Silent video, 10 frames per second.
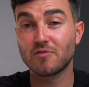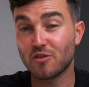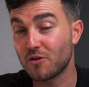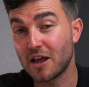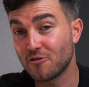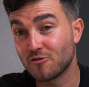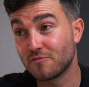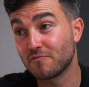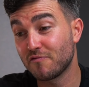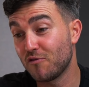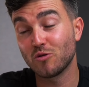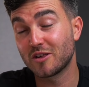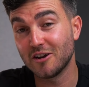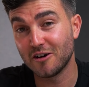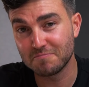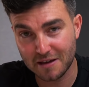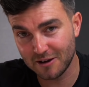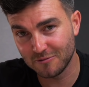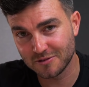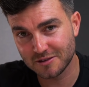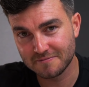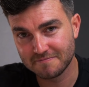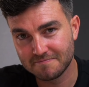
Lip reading: £349.